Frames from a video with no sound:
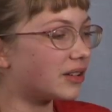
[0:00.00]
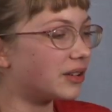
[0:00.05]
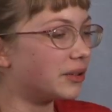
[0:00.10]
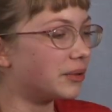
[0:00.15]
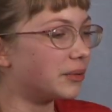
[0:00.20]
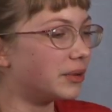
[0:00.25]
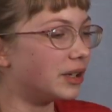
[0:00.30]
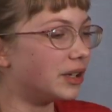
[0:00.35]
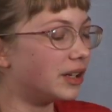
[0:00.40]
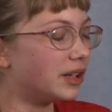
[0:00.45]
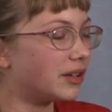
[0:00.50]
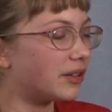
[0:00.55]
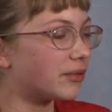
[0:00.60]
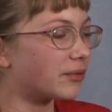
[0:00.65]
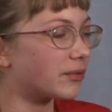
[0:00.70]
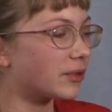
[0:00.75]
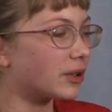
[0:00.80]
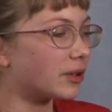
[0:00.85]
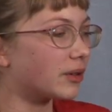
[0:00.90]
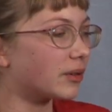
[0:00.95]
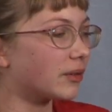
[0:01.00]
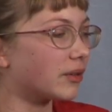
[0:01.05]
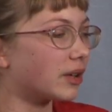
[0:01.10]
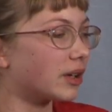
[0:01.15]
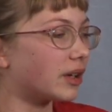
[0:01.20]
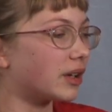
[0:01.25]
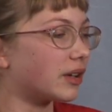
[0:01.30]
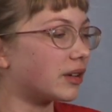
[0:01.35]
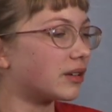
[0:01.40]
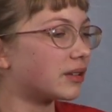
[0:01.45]
unique for
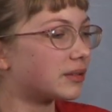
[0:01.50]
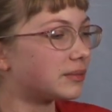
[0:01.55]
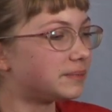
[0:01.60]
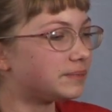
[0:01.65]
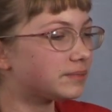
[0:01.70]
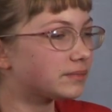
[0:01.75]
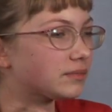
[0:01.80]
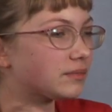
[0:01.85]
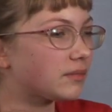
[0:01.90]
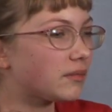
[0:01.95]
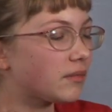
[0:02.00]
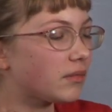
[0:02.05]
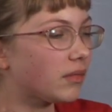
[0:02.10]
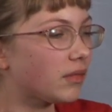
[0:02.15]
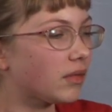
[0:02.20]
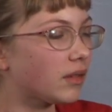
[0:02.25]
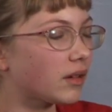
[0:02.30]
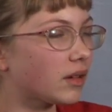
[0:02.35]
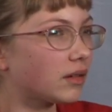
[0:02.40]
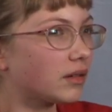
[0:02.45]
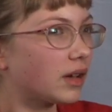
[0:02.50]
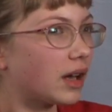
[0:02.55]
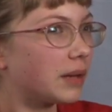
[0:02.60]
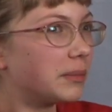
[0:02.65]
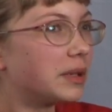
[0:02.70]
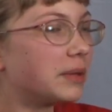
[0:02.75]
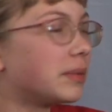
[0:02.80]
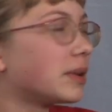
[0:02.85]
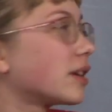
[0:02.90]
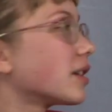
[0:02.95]
like I
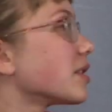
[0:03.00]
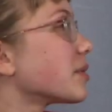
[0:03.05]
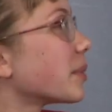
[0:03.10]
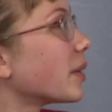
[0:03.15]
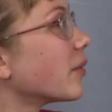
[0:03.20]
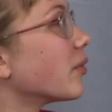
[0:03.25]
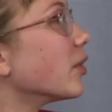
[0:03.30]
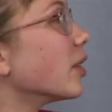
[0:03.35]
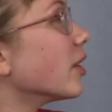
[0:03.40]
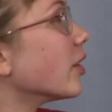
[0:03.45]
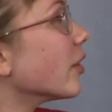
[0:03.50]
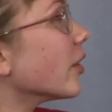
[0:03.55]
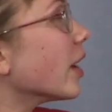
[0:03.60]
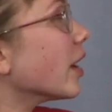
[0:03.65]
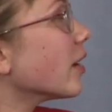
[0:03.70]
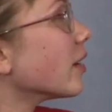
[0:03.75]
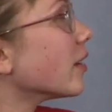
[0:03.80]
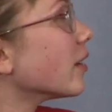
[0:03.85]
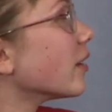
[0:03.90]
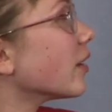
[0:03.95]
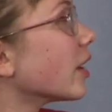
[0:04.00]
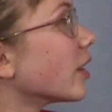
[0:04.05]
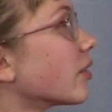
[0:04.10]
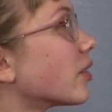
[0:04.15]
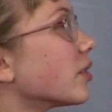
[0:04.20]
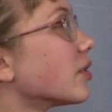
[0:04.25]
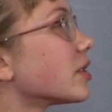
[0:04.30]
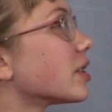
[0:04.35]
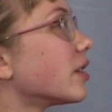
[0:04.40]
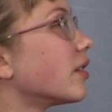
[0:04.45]
mean because we have the internet. Like
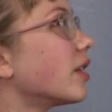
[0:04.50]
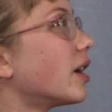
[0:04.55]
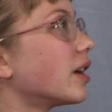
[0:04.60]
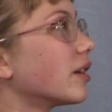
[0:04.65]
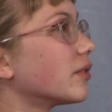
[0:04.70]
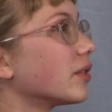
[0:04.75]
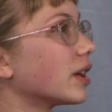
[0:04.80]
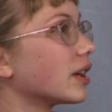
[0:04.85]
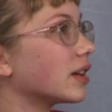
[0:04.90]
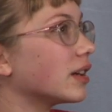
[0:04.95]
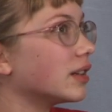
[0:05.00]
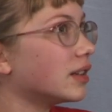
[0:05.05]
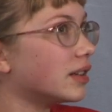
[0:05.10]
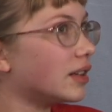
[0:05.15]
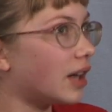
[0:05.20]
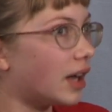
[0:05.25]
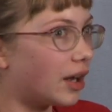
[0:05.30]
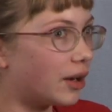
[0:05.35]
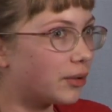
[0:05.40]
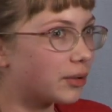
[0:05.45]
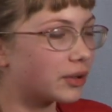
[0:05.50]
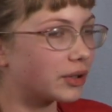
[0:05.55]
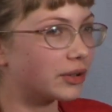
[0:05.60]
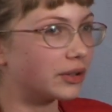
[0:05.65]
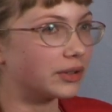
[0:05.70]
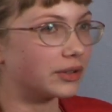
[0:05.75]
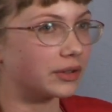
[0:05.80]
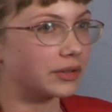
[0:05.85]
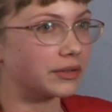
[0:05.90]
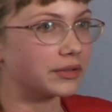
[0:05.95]
there's yeah. a lot of like how
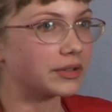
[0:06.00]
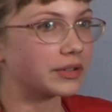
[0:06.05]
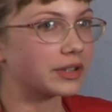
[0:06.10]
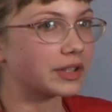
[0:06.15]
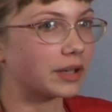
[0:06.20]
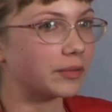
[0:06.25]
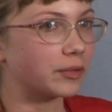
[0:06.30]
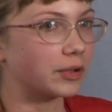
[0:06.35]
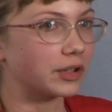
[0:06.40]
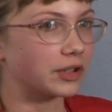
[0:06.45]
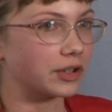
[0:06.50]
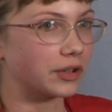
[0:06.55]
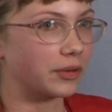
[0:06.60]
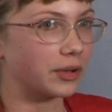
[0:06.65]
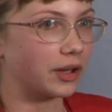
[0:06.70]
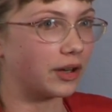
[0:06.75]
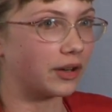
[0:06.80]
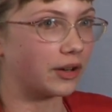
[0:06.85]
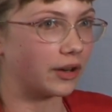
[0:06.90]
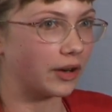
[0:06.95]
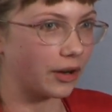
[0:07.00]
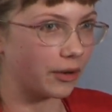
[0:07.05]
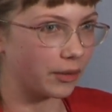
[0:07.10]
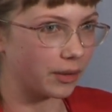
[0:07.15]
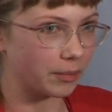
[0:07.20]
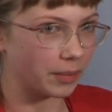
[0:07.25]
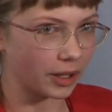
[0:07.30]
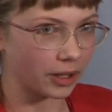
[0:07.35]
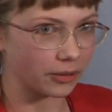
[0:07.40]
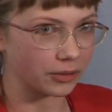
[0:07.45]
could someone so young know
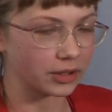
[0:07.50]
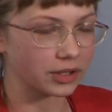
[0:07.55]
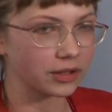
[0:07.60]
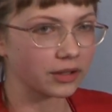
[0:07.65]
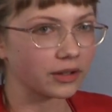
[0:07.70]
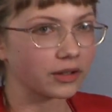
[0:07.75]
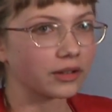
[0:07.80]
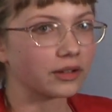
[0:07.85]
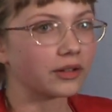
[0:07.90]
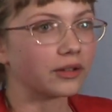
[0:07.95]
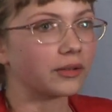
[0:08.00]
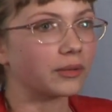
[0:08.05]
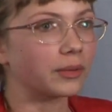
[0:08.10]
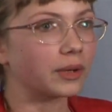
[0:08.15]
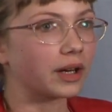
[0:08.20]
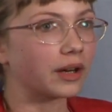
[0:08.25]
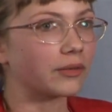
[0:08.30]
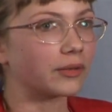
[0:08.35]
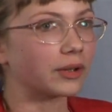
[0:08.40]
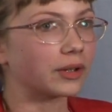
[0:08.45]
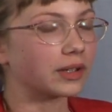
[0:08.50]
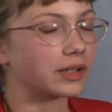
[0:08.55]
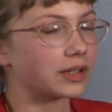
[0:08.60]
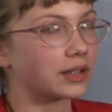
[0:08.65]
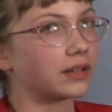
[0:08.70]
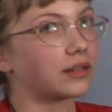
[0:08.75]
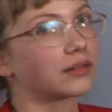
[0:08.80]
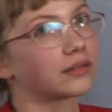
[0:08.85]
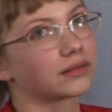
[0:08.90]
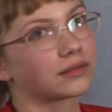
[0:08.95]
about whatever and it's
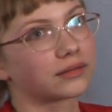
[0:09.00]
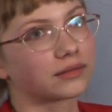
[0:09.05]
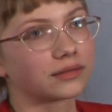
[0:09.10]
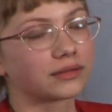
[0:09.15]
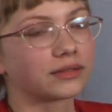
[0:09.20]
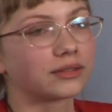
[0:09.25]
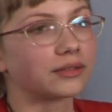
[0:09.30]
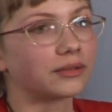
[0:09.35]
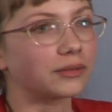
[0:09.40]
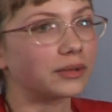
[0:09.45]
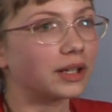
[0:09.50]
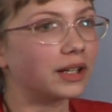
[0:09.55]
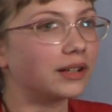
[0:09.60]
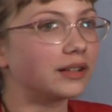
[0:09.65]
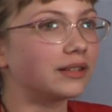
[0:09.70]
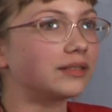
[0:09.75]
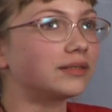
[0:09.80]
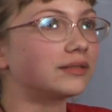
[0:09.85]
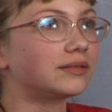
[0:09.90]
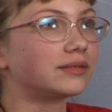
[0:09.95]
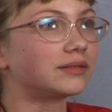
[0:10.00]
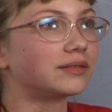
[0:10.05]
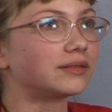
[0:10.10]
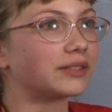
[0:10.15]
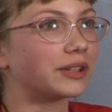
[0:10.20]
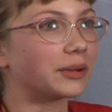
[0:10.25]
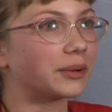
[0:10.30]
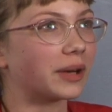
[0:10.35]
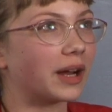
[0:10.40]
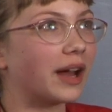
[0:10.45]
like well
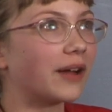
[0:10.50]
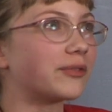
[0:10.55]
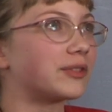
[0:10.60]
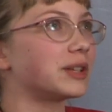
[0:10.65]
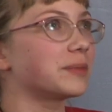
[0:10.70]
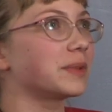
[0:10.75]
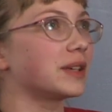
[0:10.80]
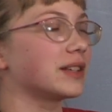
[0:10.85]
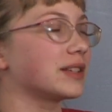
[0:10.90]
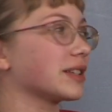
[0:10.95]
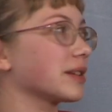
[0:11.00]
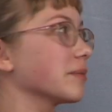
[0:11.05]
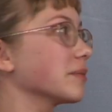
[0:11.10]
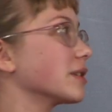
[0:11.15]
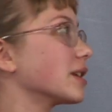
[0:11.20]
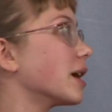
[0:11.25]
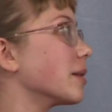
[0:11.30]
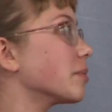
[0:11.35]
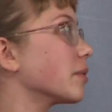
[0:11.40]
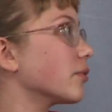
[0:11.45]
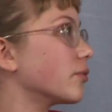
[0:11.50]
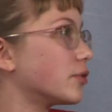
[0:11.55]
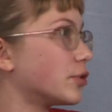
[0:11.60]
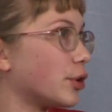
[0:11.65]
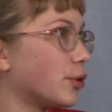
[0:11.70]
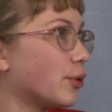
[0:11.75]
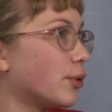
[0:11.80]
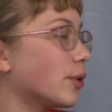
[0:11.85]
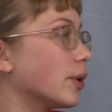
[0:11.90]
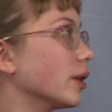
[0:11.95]
there would have to be some type of
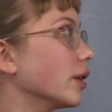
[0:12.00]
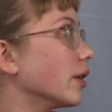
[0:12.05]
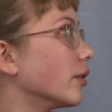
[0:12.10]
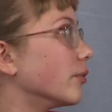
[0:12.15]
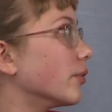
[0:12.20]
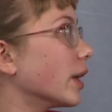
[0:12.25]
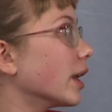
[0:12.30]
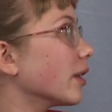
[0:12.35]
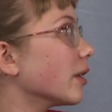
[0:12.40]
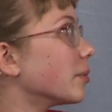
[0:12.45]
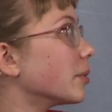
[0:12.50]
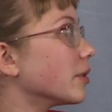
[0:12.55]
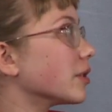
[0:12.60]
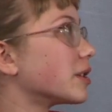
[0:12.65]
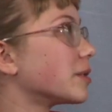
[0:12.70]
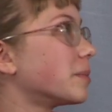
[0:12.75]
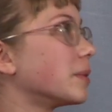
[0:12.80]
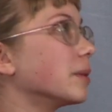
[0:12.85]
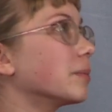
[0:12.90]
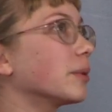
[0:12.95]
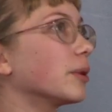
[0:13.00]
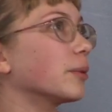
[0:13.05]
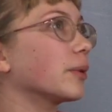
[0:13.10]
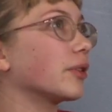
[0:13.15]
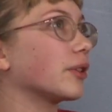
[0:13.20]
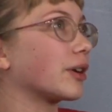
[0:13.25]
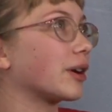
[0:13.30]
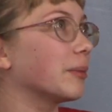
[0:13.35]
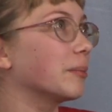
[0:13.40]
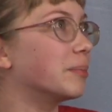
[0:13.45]
tool available to people with
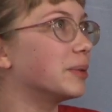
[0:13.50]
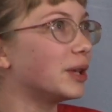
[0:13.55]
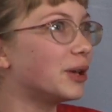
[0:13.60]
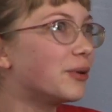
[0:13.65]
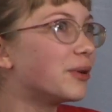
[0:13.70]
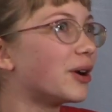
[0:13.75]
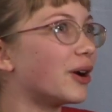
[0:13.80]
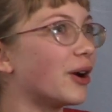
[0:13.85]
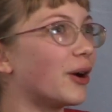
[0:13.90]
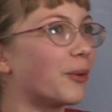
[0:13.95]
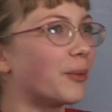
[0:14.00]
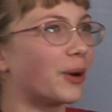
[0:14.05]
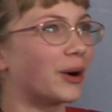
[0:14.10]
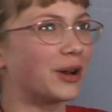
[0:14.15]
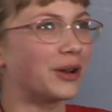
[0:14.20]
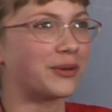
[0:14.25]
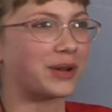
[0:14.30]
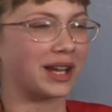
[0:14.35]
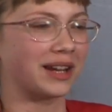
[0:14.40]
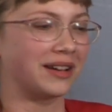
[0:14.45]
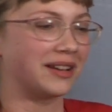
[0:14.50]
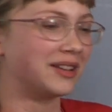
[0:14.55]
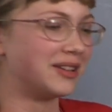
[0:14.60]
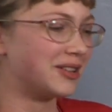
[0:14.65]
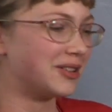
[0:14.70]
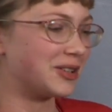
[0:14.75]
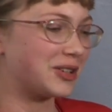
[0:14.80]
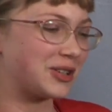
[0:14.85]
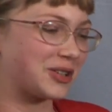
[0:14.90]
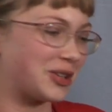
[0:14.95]
a computer where you
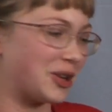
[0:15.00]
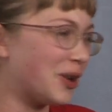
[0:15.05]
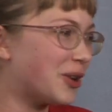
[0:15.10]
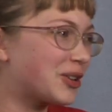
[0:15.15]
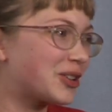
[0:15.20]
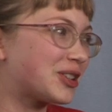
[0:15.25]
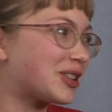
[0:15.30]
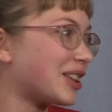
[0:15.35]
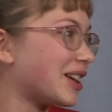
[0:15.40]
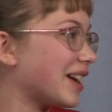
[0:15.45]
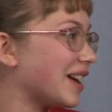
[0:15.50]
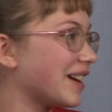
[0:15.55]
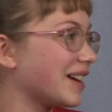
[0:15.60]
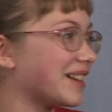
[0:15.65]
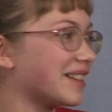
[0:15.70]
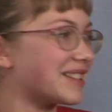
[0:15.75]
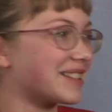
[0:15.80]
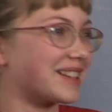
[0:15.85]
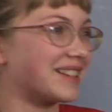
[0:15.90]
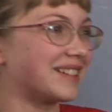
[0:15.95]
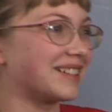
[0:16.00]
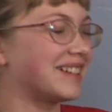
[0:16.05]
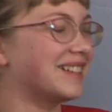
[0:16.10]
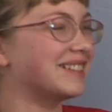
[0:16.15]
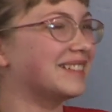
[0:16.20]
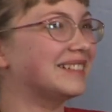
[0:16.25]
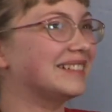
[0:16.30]
can search things and